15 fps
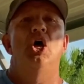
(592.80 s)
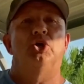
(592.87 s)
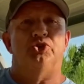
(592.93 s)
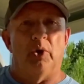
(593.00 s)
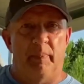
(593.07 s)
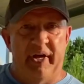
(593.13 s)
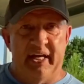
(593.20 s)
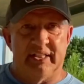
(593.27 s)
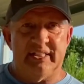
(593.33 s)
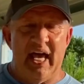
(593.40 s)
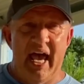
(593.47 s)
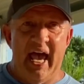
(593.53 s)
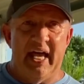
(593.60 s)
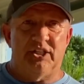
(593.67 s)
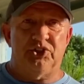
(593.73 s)
to be
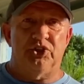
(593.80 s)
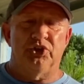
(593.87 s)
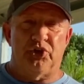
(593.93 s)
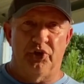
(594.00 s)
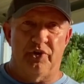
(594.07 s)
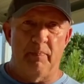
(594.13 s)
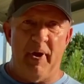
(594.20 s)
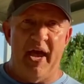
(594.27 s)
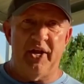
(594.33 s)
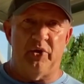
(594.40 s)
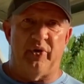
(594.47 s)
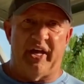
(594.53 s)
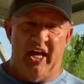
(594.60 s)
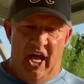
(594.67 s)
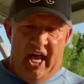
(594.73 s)
attached to the
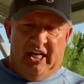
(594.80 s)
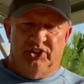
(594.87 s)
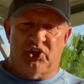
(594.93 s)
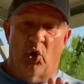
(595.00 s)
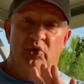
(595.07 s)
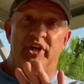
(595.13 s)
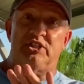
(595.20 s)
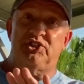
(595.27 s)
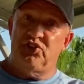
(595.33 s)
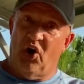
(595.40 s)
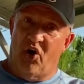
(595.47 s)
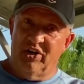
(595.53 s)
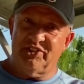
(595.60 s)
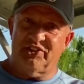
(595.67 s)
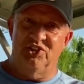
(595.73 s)
battery. So this
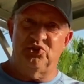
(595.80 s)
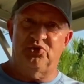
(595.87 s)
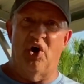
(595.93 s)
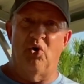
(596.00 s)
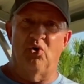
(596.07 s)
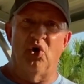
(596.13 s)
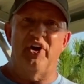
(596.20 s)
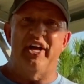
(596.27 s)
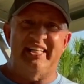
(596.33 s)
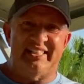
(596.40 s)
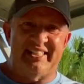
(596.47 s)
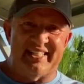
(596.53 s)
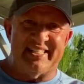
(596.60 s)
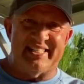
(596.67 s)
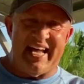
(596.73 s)
charge controller is
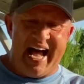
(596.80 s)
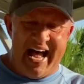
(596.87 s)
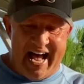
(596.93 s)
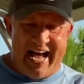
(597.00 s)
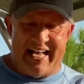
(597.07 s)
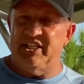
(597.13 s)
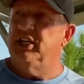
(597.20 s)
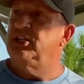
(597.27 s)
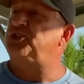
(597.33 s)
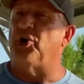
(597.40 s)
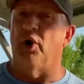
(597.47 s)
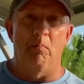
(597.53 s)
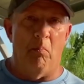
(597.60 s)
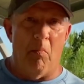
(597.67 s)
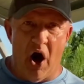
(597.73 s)
designed to
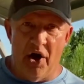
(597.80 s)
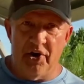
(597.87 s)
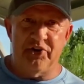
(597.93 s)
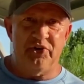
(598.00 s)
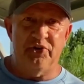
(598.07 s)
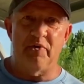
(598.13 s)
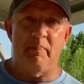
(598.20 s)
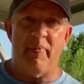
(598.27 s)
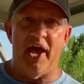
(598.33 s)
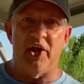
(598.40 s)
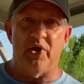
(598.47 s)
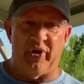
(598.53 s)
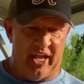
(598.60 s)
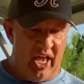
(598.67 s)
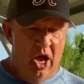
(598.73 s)
monitor the
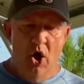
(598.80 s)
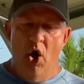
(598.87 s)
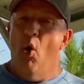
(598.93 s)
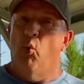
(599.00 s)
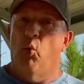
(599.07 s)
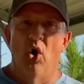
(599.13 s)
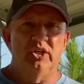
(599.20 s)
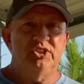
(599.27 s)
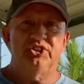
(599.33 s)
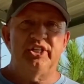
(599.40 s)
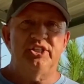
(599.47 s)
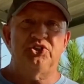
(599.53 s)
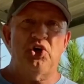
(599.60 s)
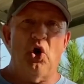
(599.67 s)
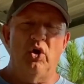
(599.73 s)
battery. Once
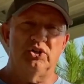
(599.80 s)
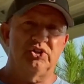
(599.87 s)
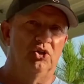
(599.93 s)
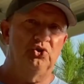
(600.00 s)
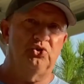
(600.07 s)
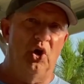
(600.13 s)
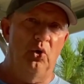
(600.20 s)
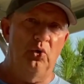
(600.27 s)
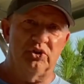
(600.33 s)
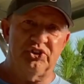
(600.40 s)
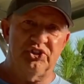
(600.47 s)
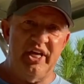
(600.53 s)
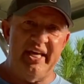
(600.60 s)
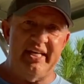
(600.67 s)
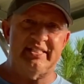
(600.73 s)
this charge controller
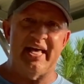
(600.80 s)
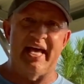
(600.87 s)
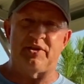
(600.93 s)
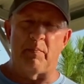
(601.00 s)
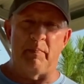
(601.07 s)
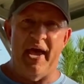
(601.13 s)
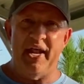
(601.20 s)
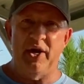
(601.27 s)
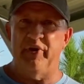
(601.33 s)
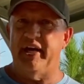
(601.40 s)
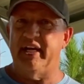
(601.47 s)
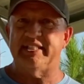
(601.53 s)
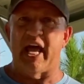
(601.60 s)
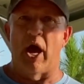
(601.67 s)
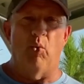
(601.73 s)
sees that the battery
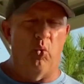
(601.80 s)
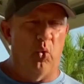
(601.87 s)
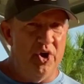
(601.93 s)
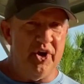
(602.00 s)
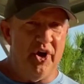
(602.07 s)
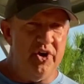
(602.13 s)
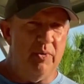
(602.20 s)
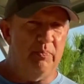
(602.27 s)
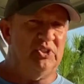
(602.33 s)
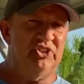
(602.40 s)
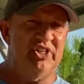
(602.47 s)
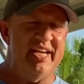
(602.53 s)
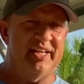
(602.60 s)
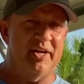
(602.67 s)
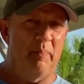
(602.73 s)
is at
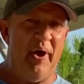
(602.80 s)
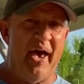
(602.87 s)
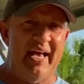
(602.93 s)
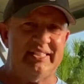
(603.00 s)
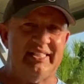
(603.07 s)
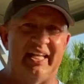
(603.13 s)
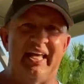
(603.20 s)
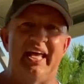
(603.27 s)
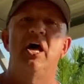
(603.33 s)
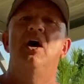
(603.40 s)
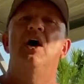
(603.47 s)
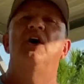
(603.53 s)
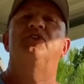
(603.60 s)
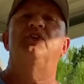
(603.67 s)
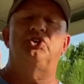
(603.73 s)
100% capacity,
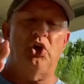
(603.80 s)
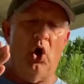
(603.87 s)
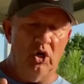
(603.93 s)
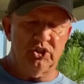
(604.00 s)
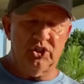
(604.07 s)
the charge